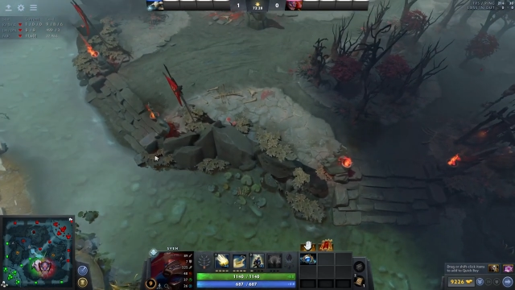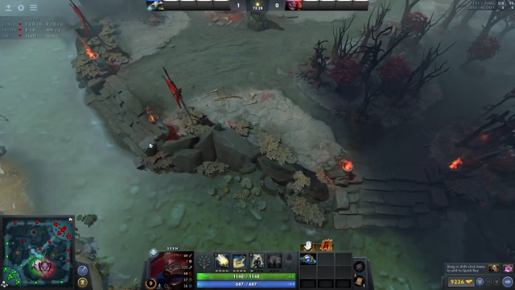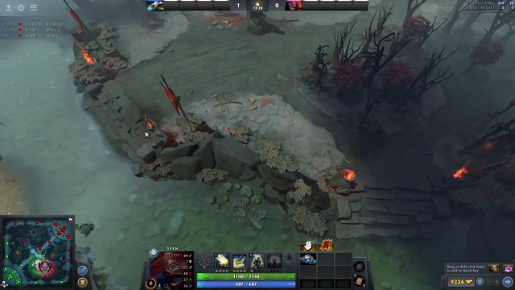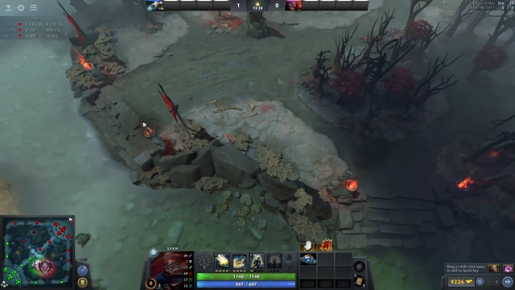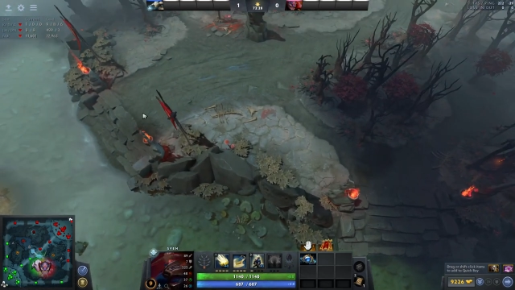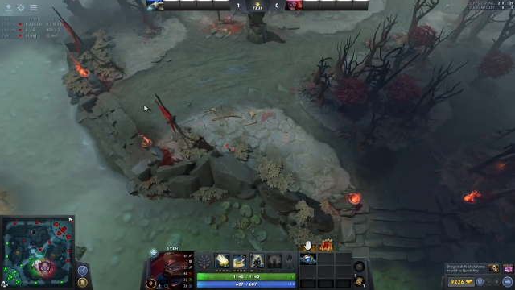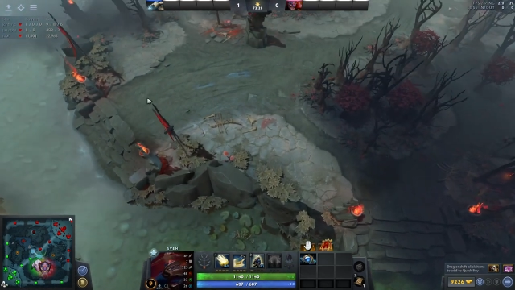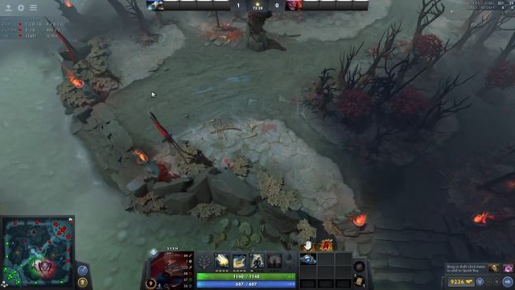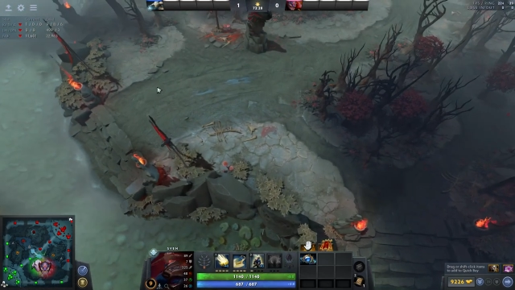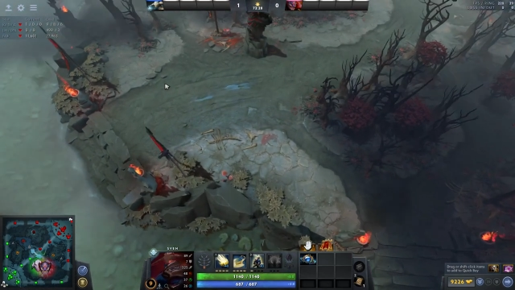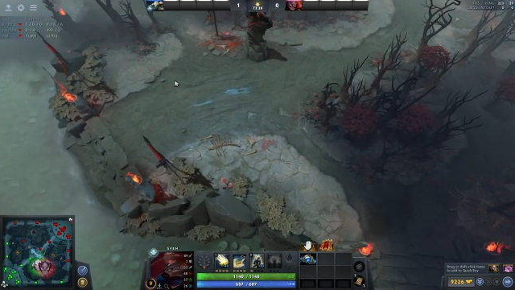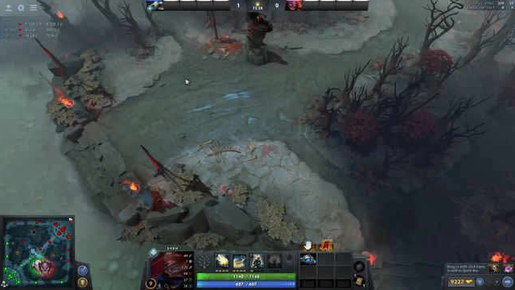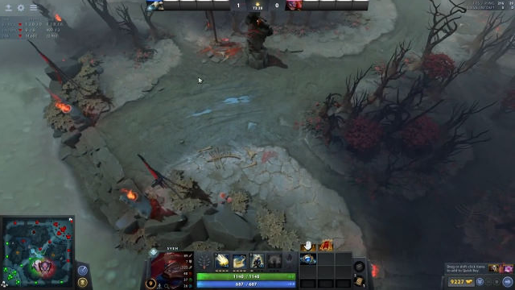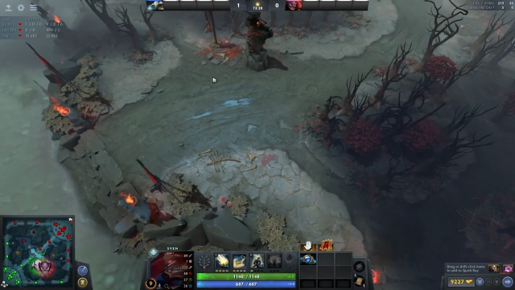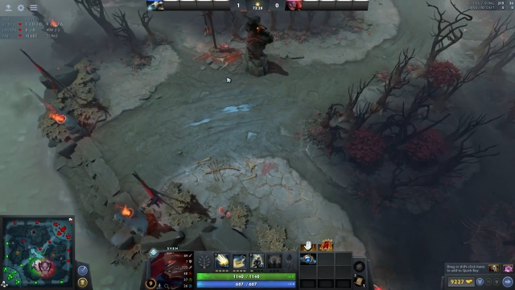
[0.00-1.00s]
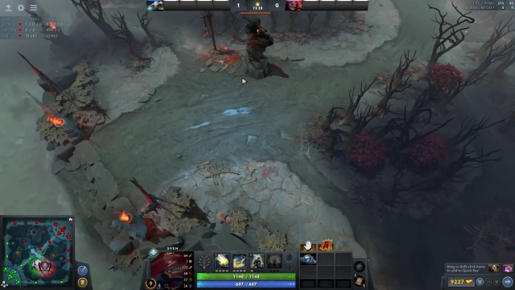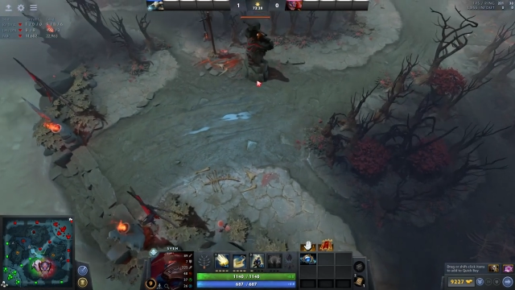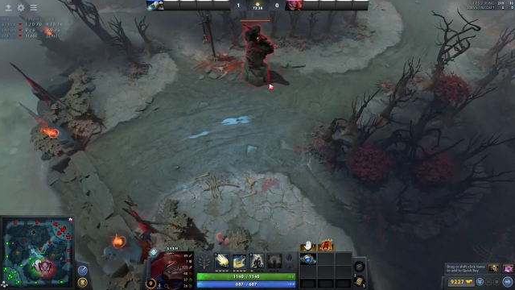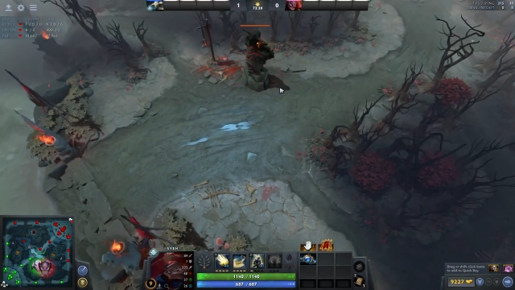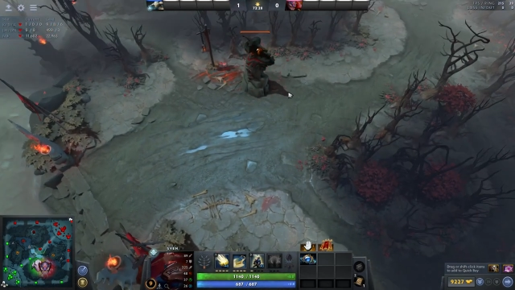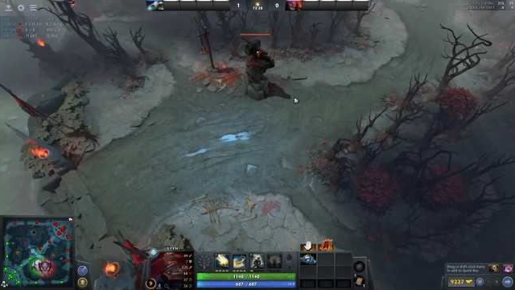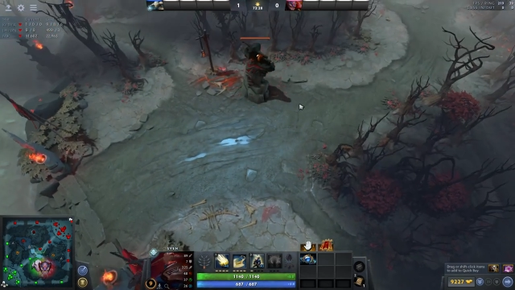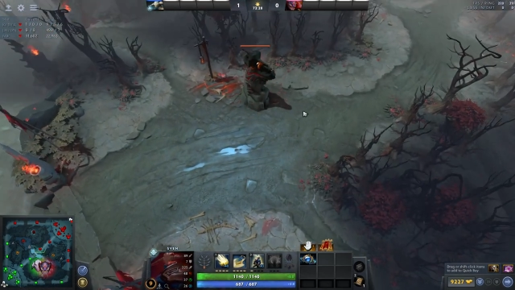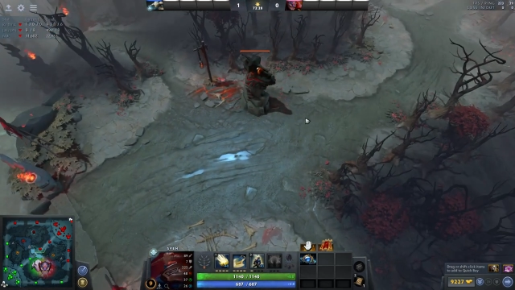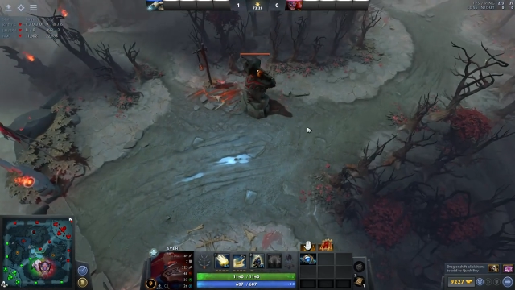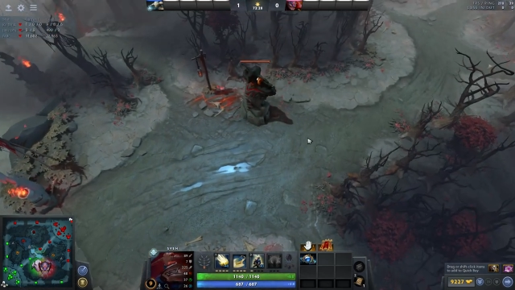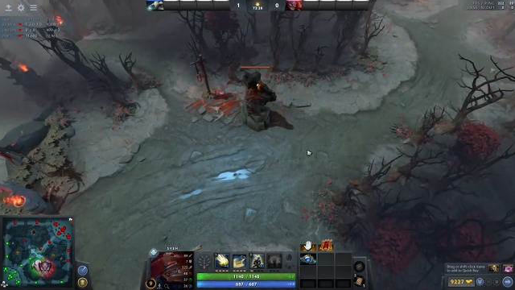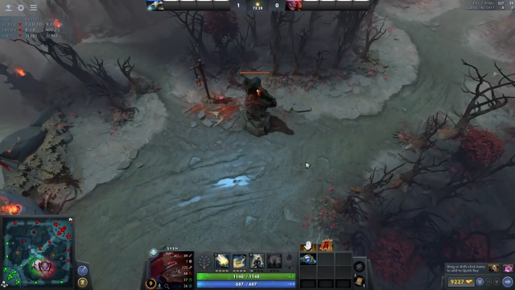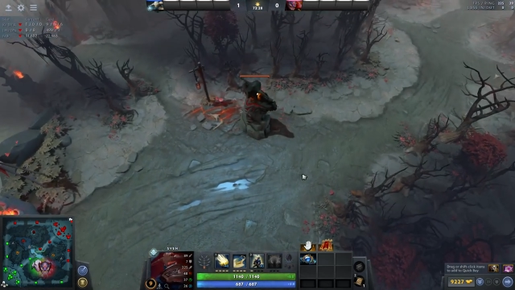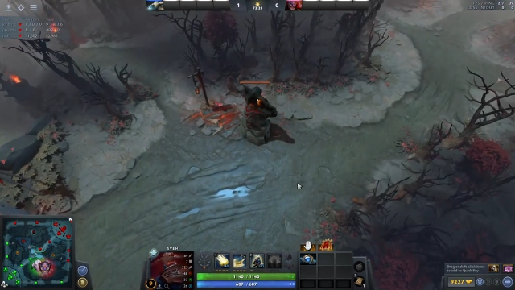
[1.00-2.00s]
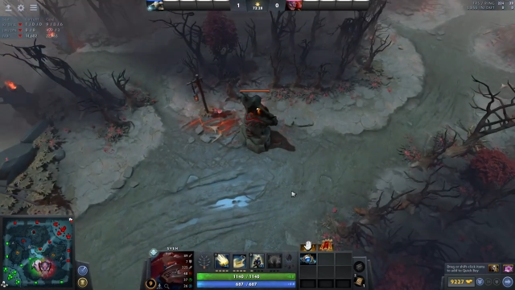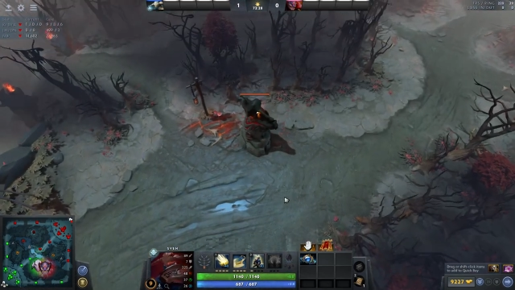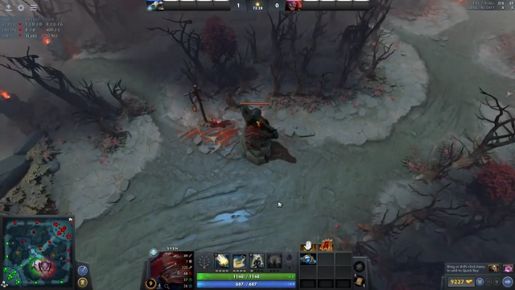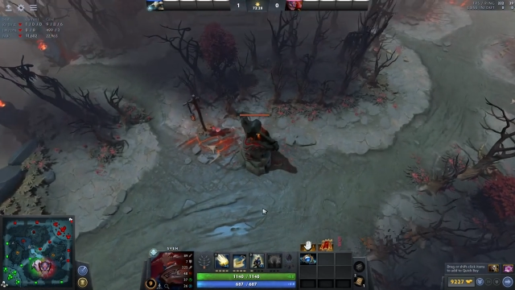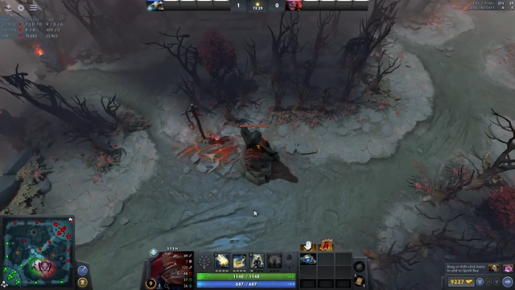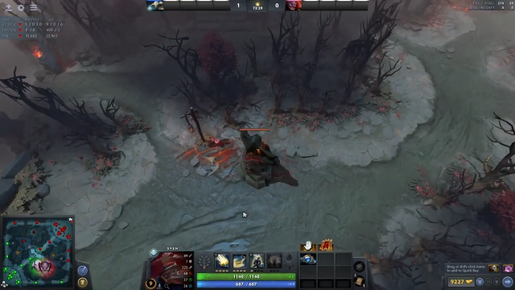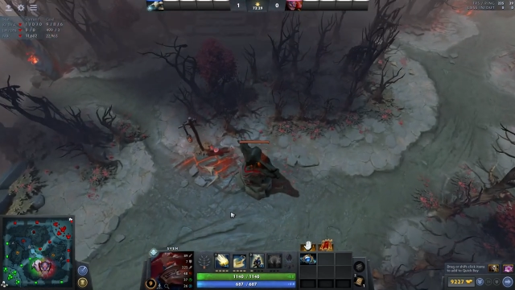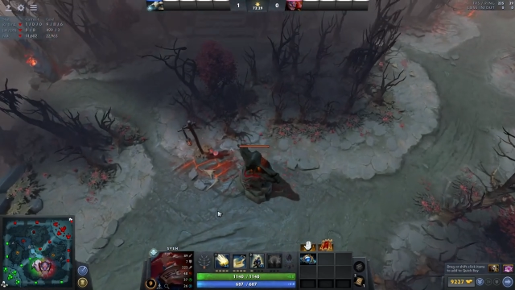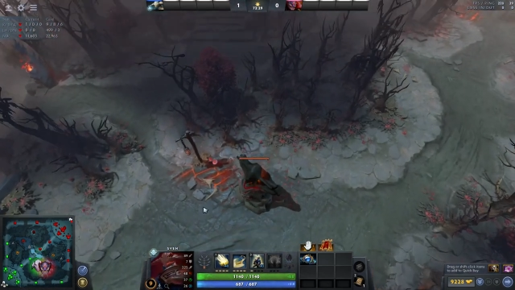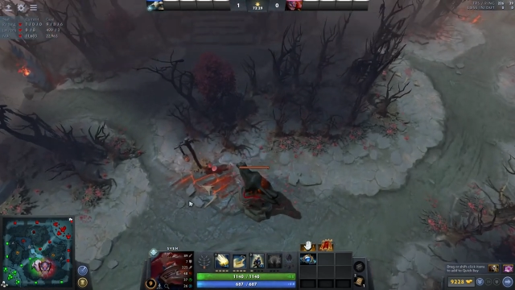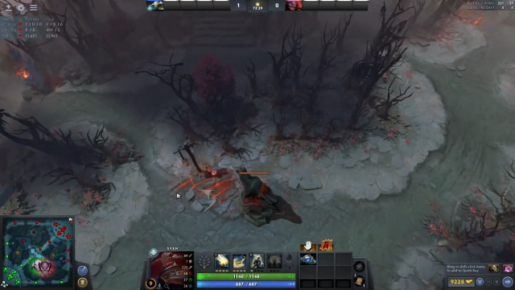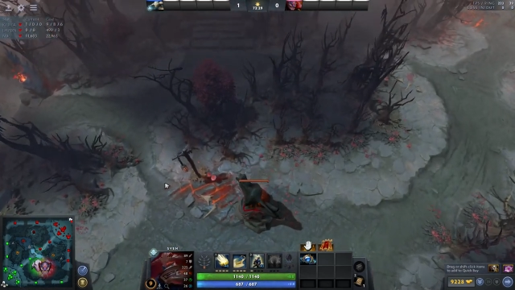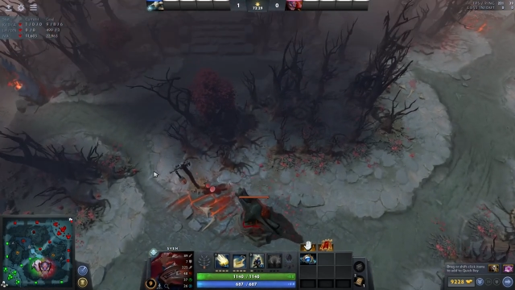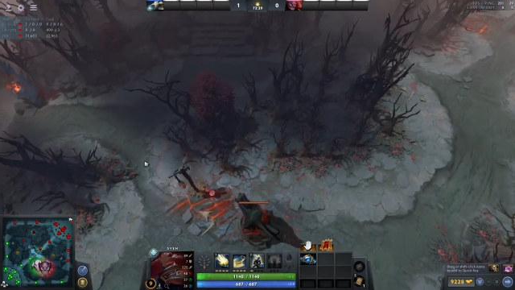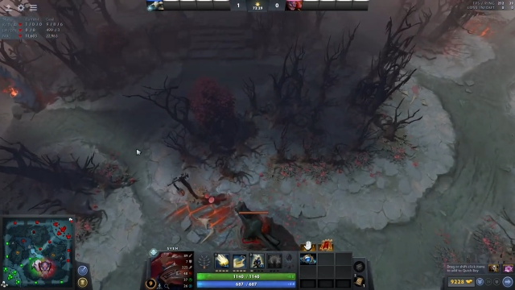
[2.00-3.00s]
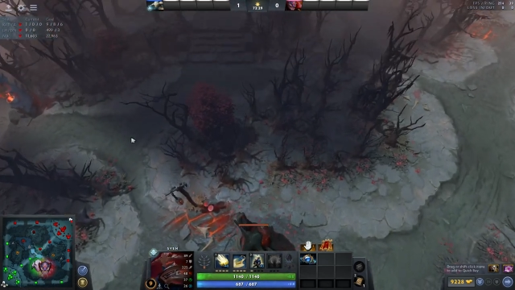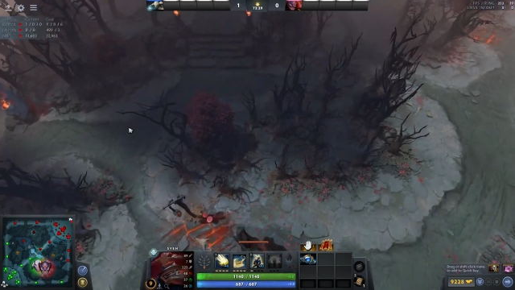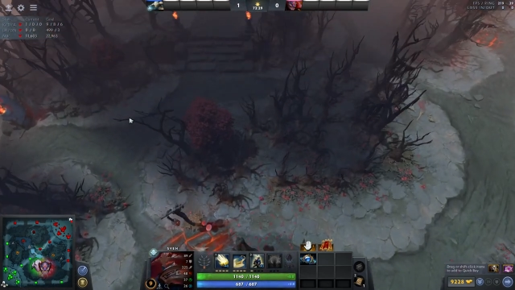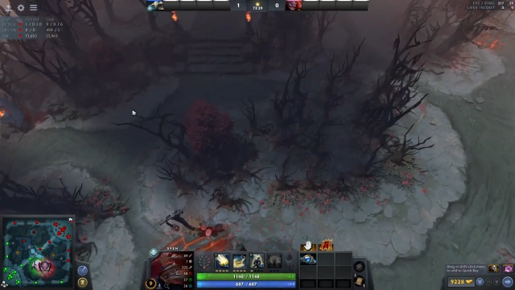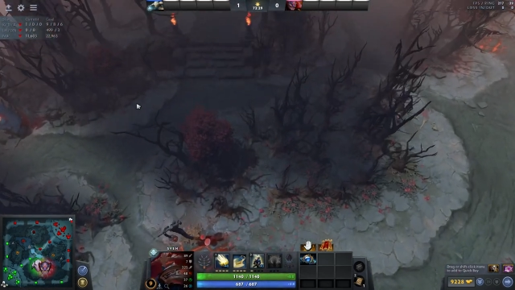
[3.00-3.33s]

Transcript: [unreadable: no face in view]